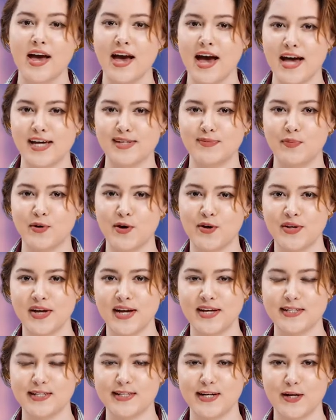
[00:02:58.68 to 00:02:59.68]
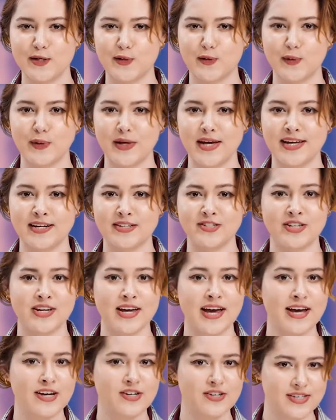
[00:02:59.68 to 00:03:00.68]
As per the International Energy
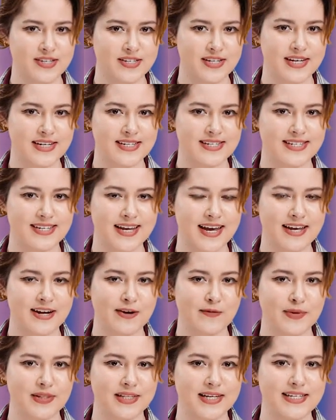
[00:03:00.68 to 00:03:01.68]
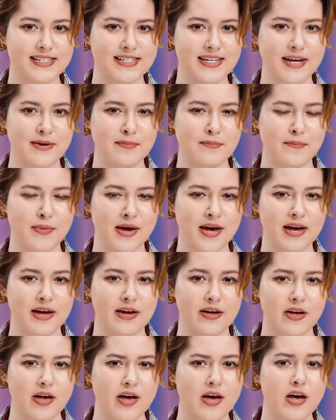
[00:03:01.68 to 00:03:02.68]
Agency data released in
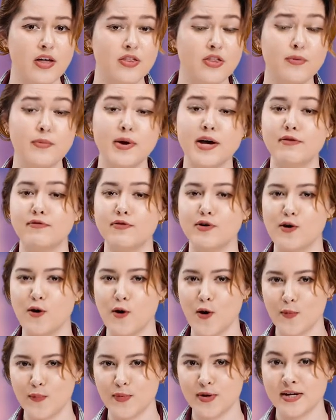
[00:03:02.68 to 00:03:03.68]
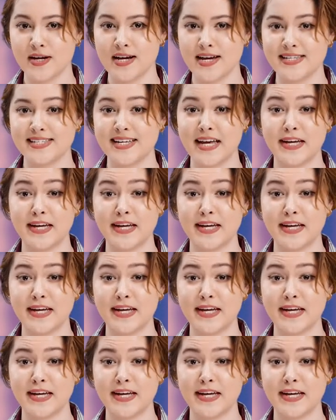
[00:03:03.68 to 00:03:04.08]
May, the demand for copper is